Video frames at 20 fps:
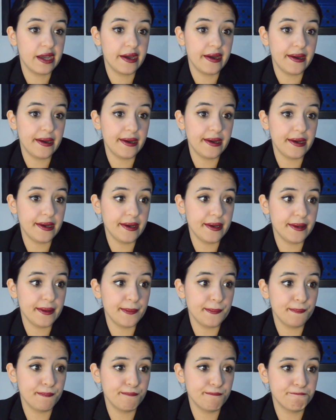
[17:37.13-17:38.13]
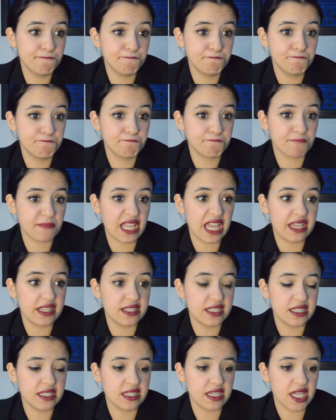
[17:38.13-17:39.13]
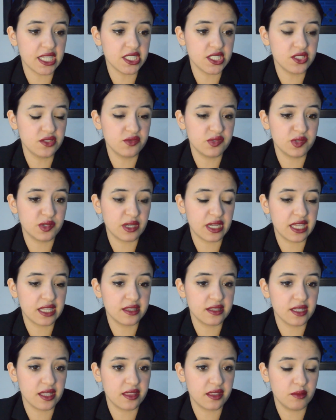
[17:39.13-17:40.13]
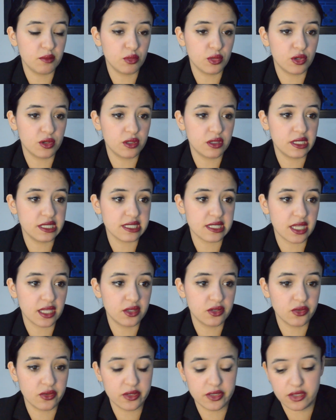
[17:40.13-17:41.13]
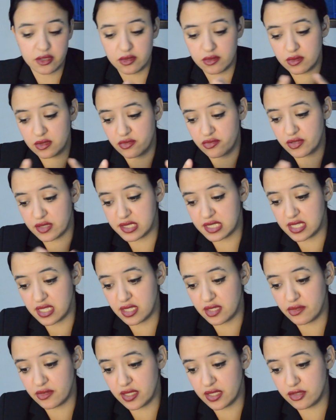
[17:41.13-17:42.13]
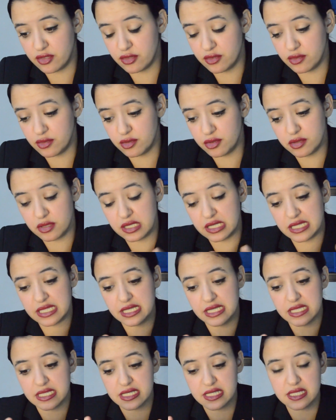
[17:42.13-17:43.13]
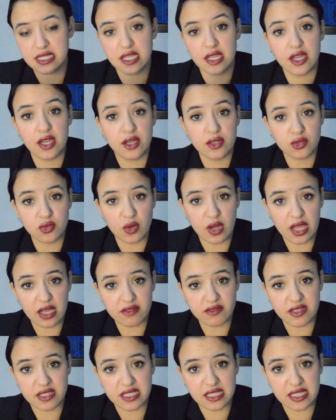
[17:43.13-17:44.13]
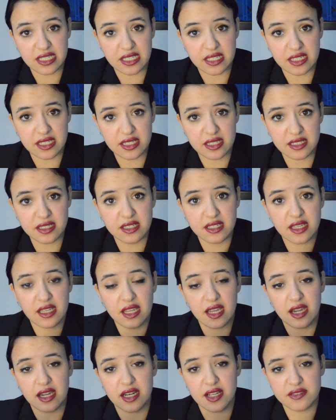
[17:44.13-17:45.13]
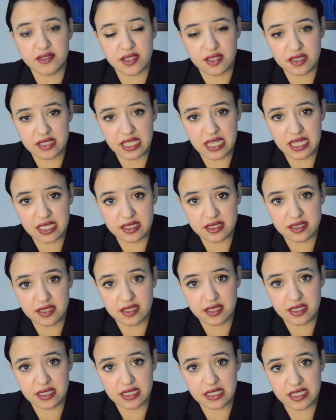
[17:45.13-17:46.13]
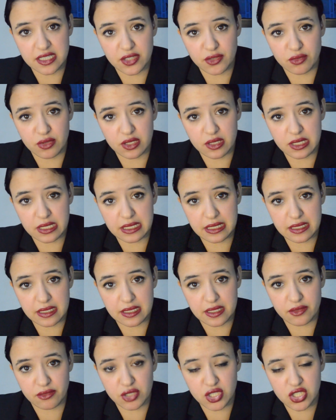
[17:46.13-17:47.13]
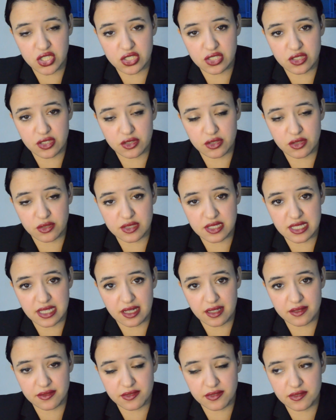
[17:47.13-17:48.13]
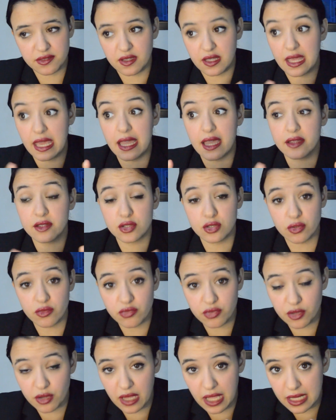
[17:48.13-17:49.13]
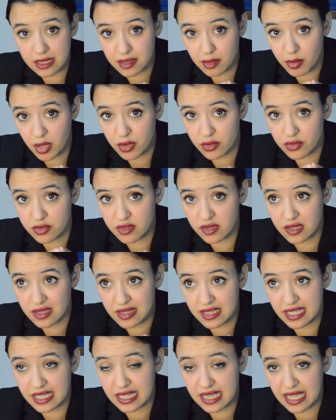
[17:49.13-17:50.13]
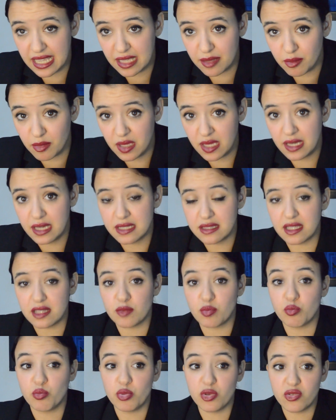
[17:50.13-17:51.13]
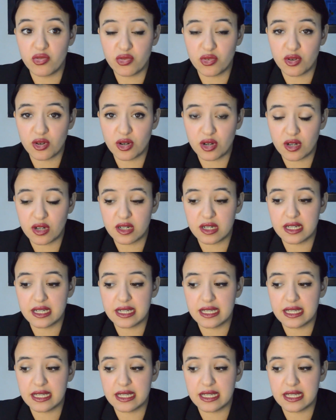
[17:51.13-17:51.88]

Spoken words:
I think I didn't forget nothing more. As I told you, the first thing you need to do is to have a NIE, and after that register yourself. Don't forget about the name, that before